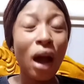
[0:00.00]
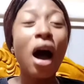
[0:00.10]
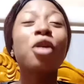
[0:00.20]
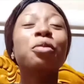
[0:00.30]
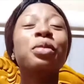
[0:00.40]

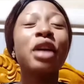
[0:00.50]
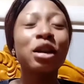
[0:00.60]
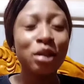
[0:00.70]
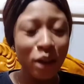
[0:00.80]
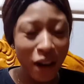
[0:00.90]
I will be
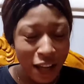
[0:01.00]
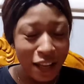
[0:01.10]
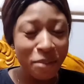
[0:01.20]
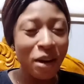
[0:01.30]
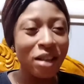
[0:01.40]
there so
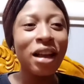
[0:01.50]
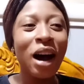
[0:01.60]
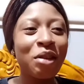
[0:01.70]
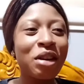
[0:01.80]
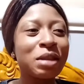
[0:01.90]
early, but
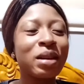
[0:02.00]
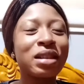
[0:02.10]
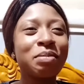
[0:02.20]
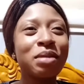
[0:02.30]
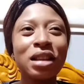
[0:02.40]
now
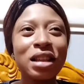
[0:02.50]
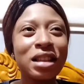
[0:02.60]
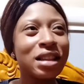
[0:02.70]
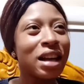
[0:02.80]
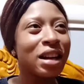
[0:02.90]

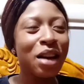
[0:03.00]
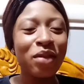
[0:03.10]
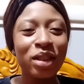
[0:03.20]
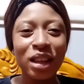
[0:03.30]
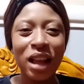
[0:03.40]
responsibilities and
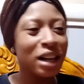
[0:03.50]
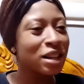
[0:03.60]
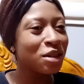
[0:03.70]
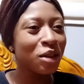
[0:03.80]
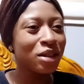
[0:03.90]
everything
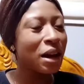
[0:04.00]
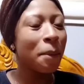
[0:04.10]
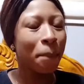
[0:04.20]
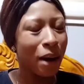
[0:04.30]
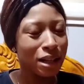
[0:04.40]
has, you know,
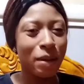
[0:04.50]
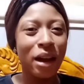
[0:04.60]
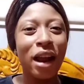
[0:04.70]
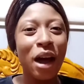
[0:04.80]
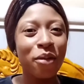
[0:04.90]
jam-packed
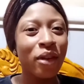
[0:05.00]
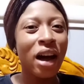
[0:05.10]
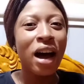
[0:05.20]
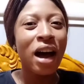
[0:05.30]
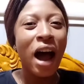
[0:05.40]
my life.
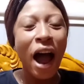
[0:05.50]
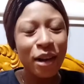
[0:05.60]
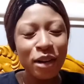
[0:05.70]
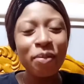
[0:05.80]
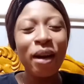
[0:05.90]
I
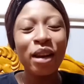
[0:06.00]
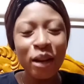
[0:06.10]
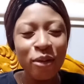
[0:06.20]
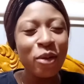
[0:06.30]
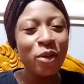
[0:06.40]
could
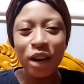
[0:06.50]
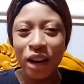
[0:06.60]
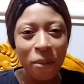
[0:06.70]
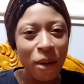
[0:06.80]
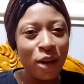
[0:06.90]
barely even worry
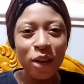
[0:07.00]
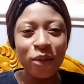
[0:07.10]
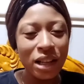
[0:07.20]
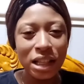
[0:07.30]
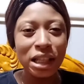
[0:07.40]
about going
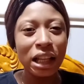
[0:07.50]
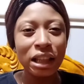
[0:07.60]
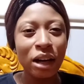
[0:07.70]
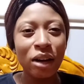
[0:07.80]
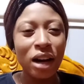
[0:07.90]
for
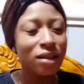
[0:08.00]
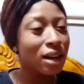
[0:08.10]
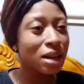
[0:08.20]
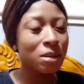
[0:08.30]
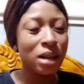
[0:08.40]
Atlanta. As long
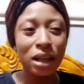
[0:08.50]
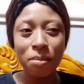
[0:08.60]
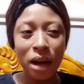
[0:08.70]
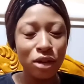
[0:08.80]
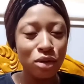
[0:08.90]
as I'm
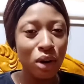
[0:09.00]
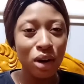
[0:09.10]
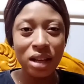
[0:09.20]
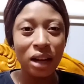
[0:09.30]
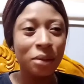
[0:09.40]
taking my
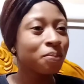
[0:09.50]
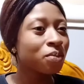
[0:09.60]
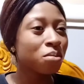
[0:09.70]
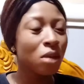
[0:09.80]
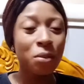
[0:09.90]
drugs and
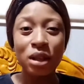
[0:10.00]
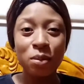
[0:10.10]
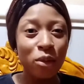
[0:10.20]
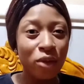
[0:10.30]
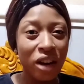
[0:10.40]
maybe it's
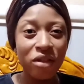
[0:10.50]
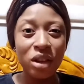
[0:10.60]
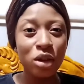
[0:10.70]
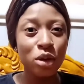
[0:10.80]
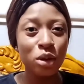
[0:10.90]
moving,
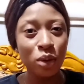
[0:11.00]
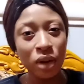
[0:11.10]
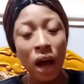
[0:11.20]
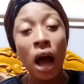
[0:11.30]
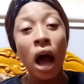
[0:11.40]
everything is
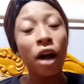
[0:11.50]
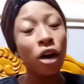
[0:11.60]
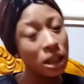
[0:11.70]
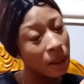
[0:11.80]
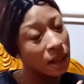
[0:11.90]
good. I
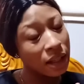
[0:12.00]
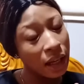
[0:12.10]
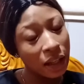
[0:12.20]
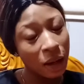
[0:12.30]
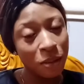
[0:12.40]
go to my
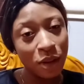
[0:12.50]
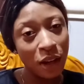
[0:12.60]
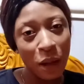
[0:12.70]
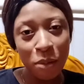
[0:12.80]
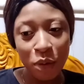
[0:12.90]
Atlanta, please
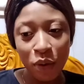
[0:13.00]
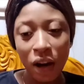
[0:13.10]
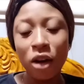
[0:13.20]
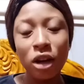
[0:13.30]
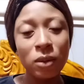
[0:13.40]
don't get me
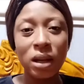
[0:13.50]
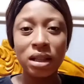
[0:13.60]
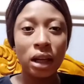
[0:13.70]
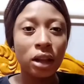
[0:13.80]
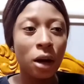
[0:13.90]
wrong, I go to my
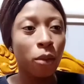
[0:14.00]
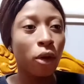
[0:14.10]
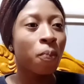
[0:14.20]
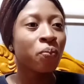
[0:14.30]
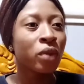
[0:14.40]
Atlanta, but